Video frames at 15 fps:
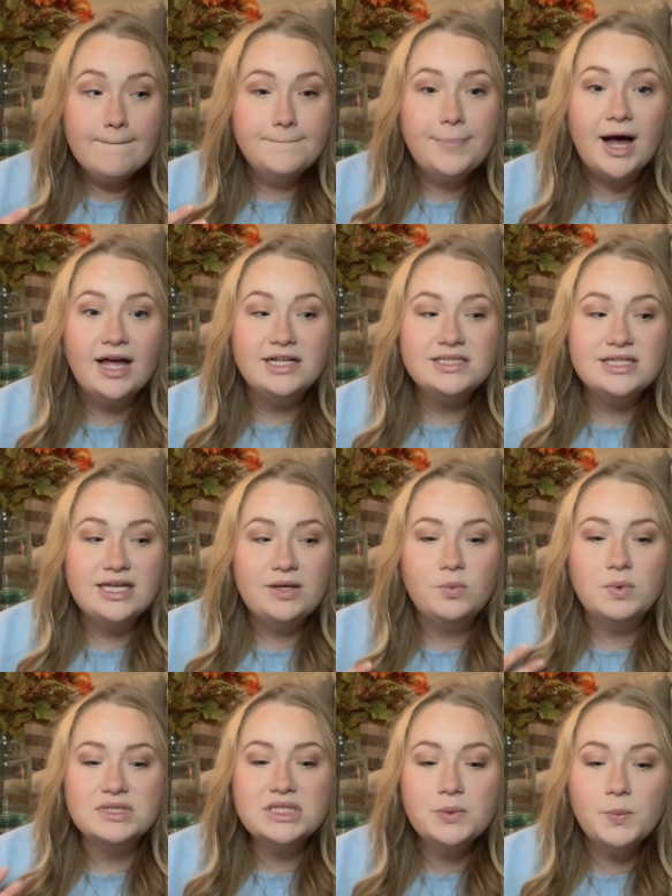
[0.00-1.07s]
But it
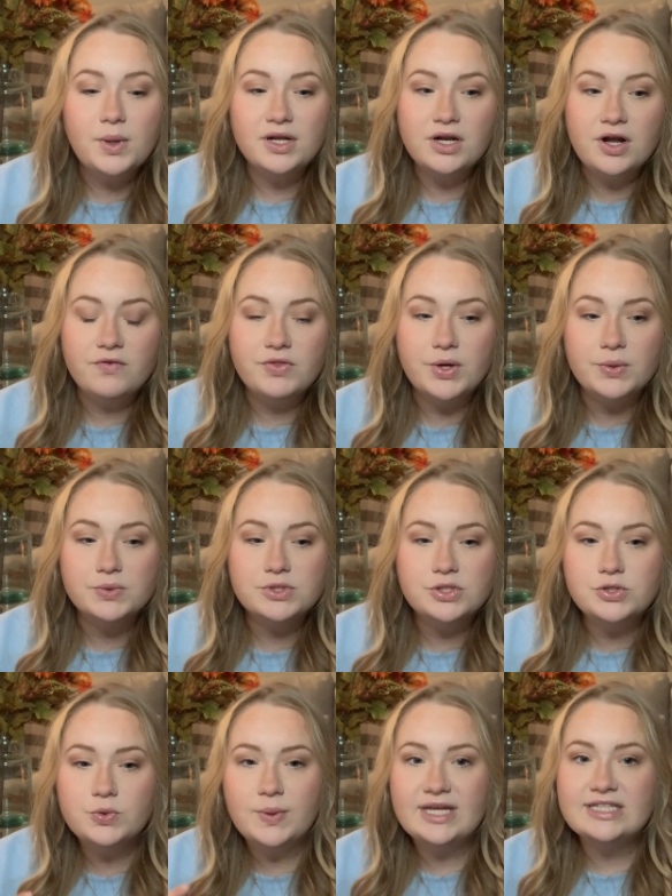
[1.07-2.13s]
wasn't one of those
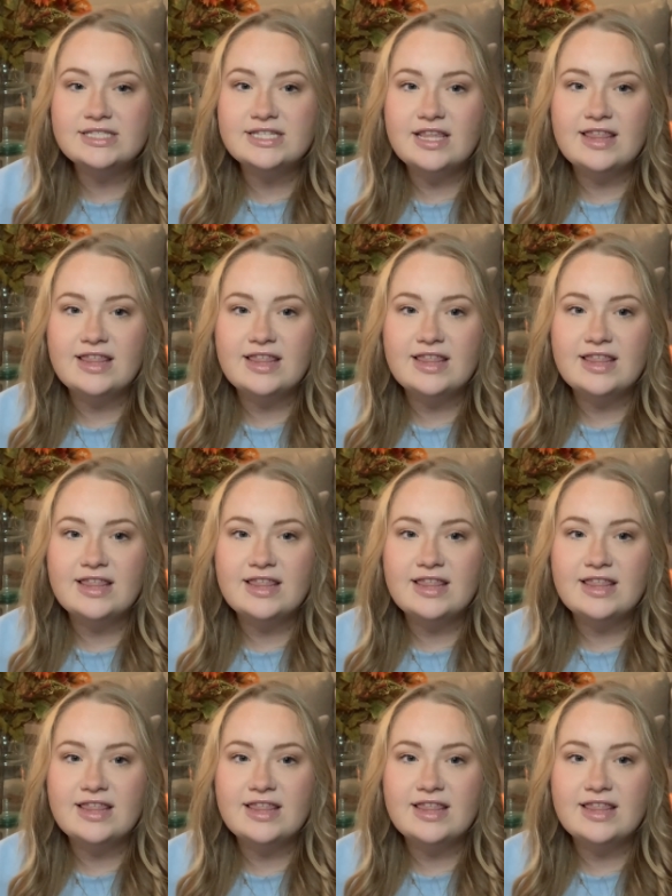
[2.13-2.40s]
twists